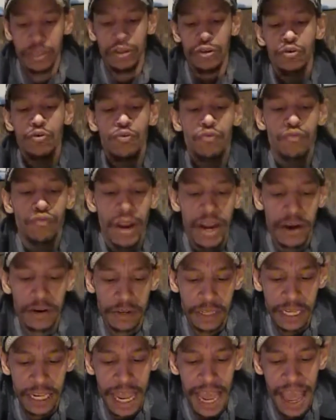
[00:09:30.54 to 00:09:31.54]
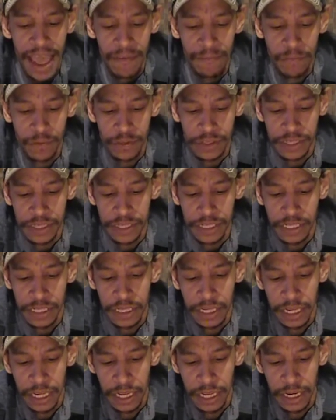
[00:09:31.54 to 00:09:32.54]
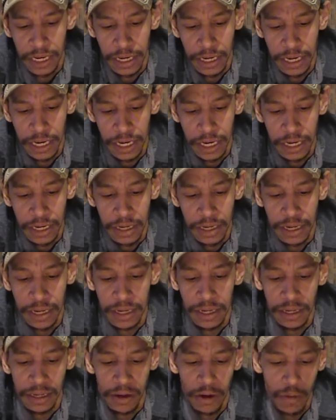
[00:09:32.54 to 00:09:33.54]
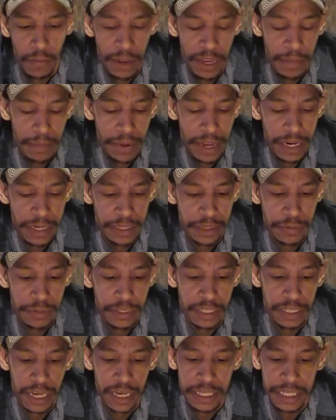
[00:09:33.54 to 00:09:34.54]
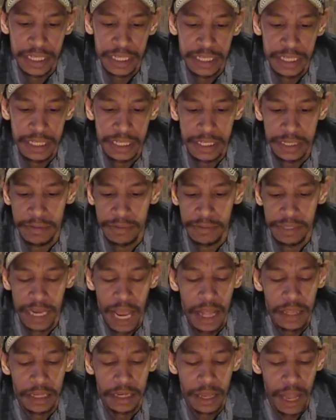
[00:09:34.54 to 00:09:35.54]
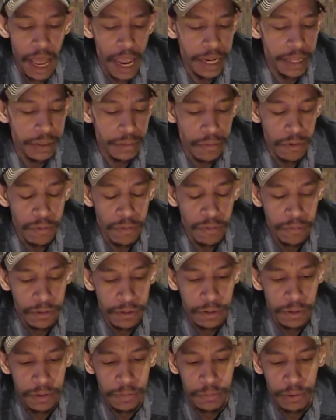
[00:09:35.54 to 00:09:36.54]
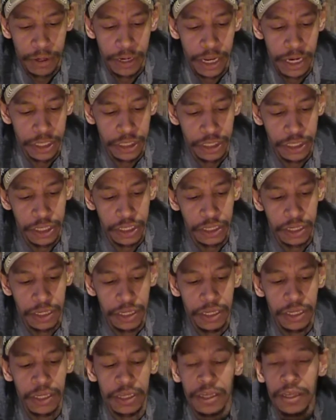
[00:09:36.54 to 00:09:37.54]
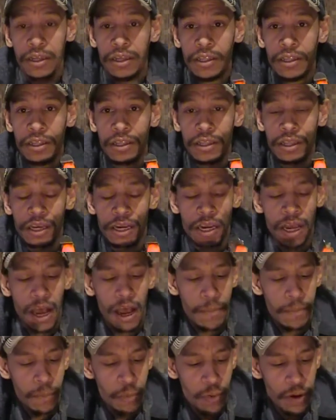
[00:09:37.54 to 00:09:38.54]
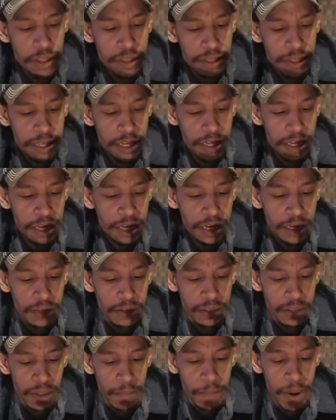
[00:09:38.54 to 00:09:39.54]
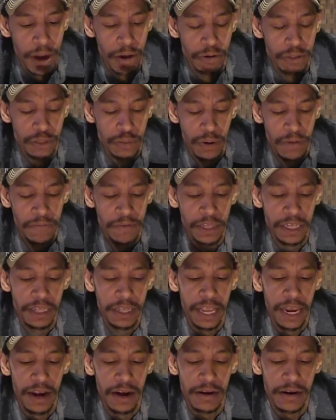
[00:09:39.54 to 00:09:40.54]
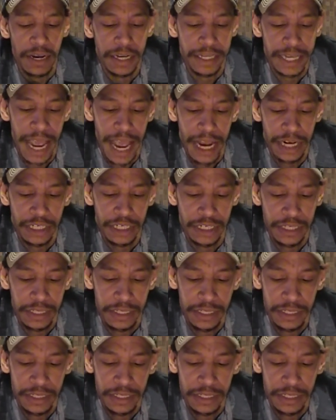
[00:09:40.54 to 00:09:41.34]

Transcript: you rarely ever see in, in uh, homemade bait. So it's a solid line through production, the cup with the, uh, the barrel swivel in there attached,